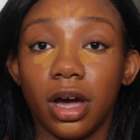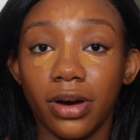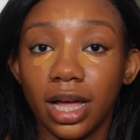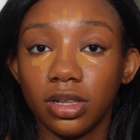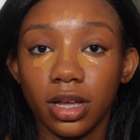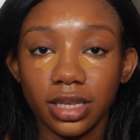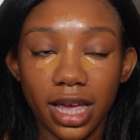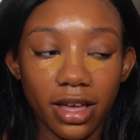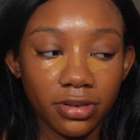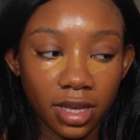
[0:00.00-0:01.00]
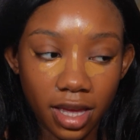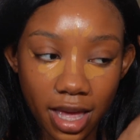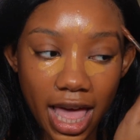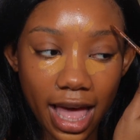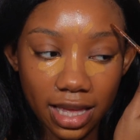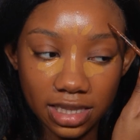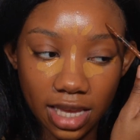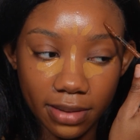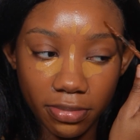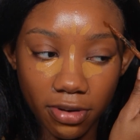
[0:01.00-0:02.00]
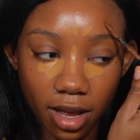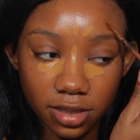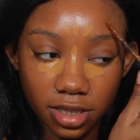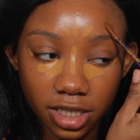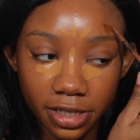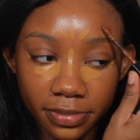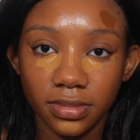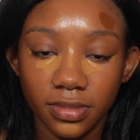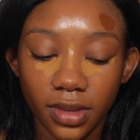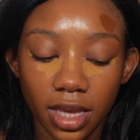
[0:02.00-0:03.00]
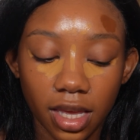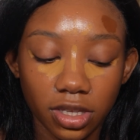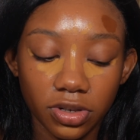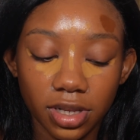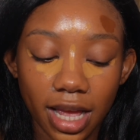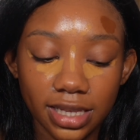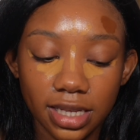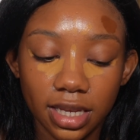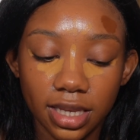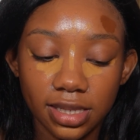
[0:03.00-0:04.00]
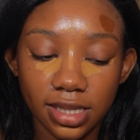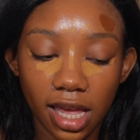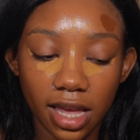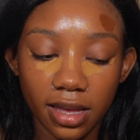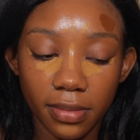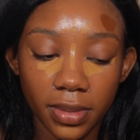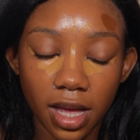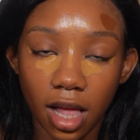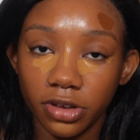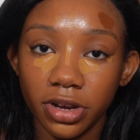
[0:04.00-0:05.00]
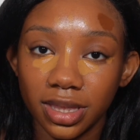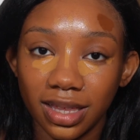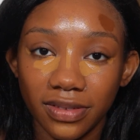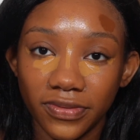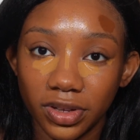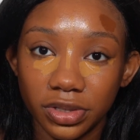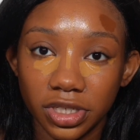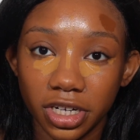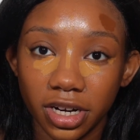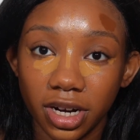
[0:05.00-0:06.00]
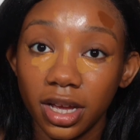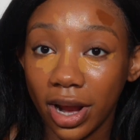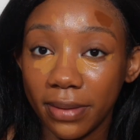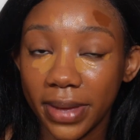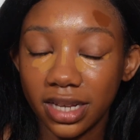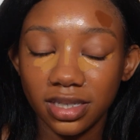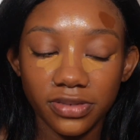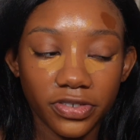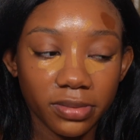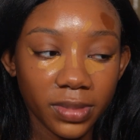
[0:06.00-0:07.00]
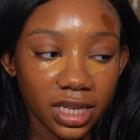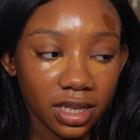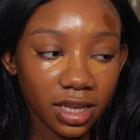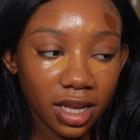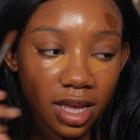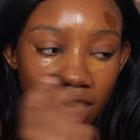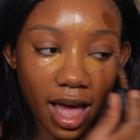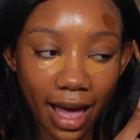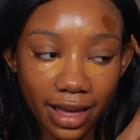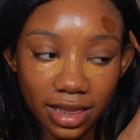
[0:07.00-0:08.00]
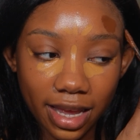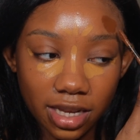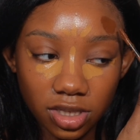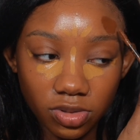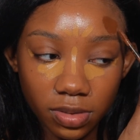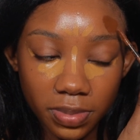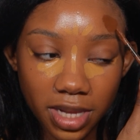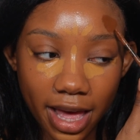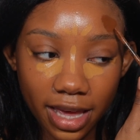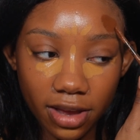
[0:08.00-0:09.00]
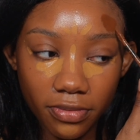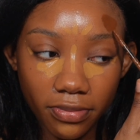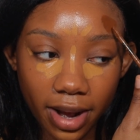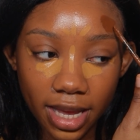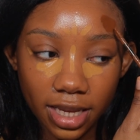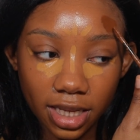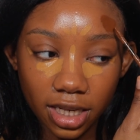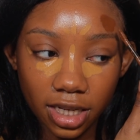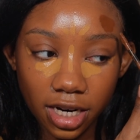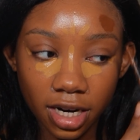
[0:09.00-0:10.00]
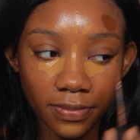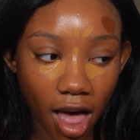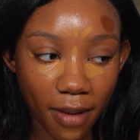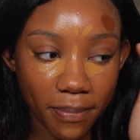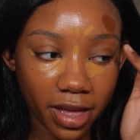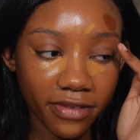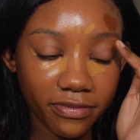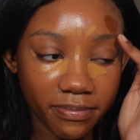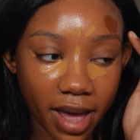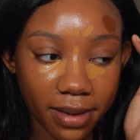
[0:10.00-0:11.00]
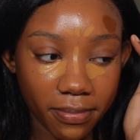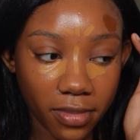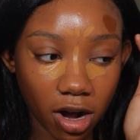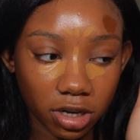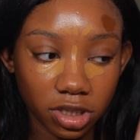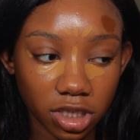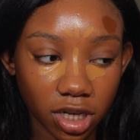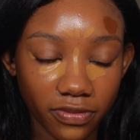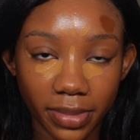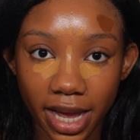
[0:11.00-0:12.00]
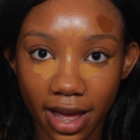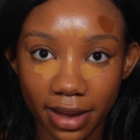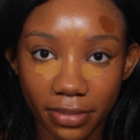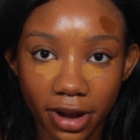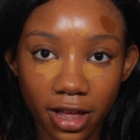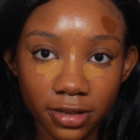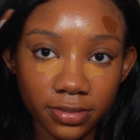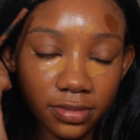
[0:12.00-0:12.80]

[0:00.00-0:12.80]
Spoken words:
know how long now as a bronzer, utilizing the same coloring that the filter recommended for me. I like to apply it right here above my arch of my eyebrow.